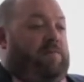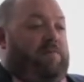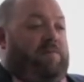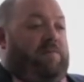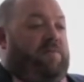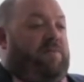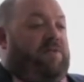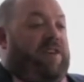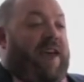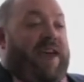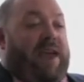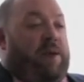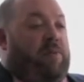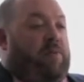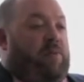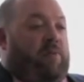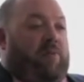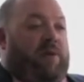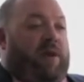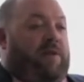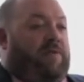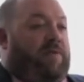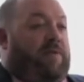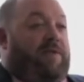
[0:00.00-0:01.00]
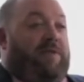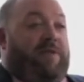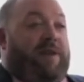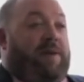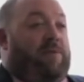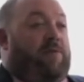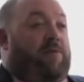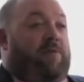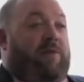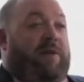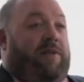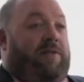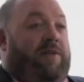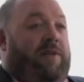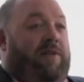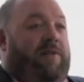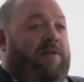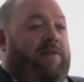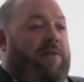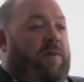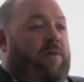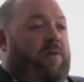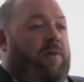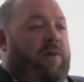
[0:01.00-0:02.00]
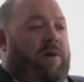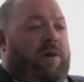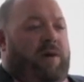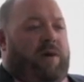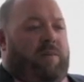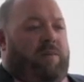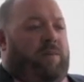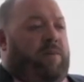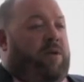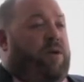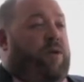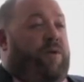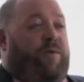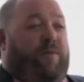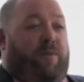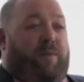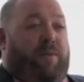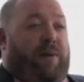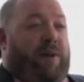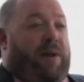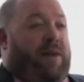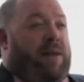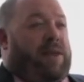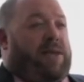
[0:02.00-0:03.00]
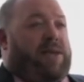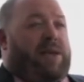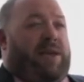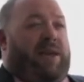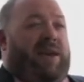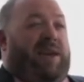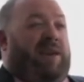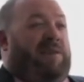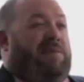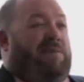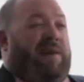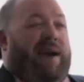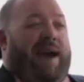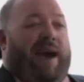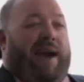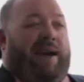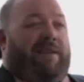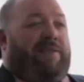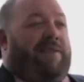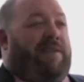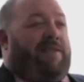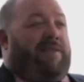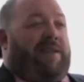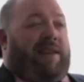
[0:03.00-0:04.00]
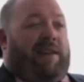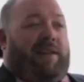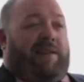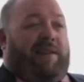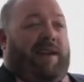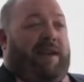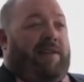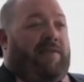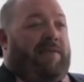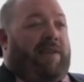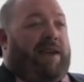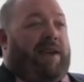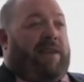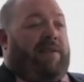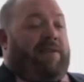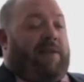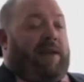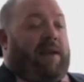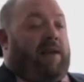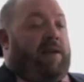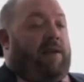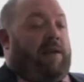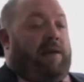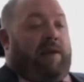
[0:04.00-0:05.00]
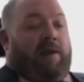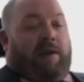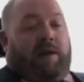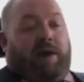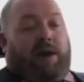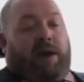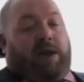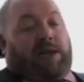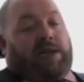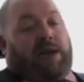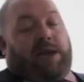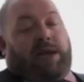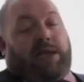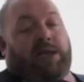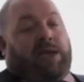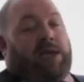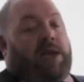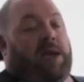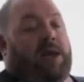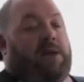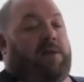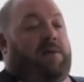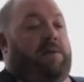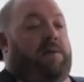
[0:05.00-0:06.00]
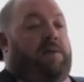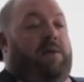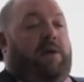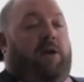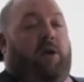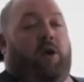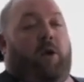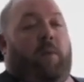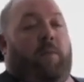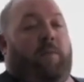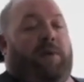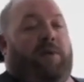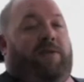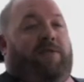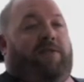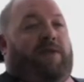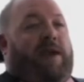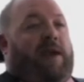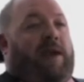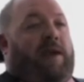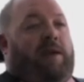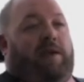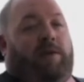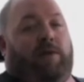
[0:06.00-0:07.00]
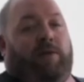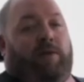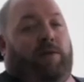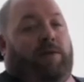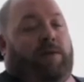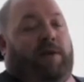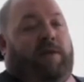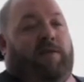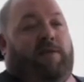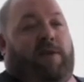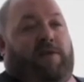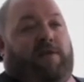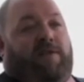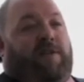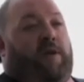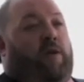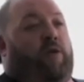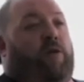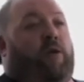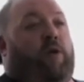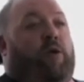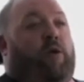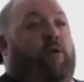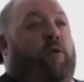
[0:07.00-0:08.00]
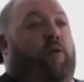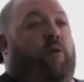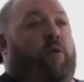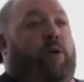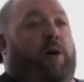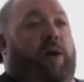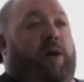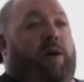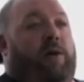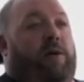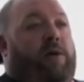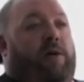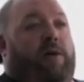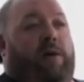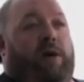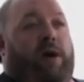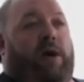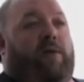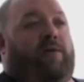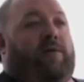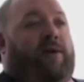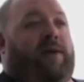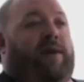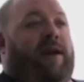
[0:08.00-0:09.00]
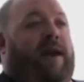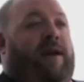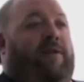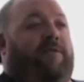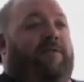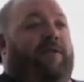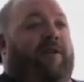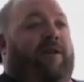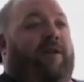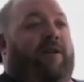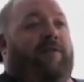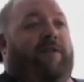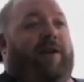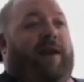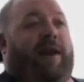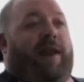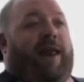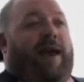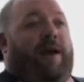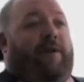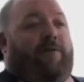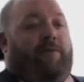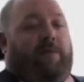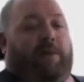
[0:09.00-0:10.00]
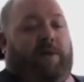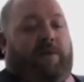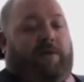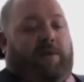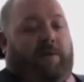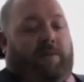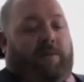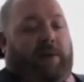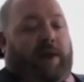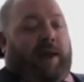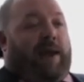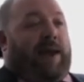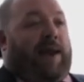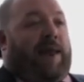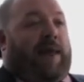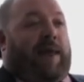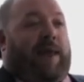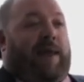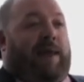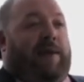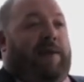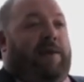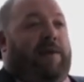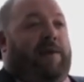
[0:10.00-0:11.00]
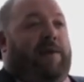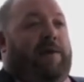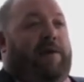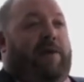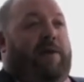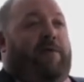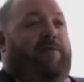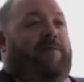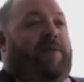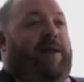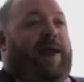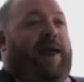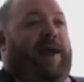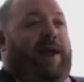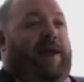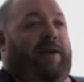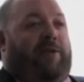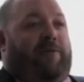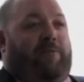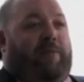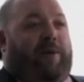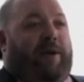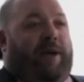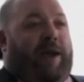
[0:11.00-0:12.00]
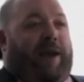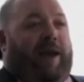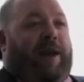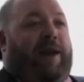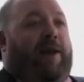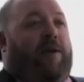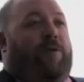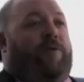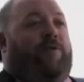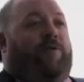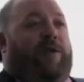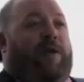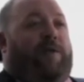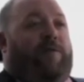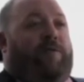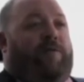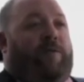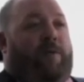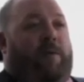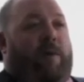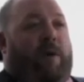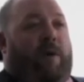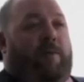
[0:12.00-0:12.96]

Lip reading: table doesn't seem to exist. So manoeuvrability, accessing the desk easily. I tend to compensate and do things like sit on the corner of a desk because it allows me to be clear of the legs but get close enough for my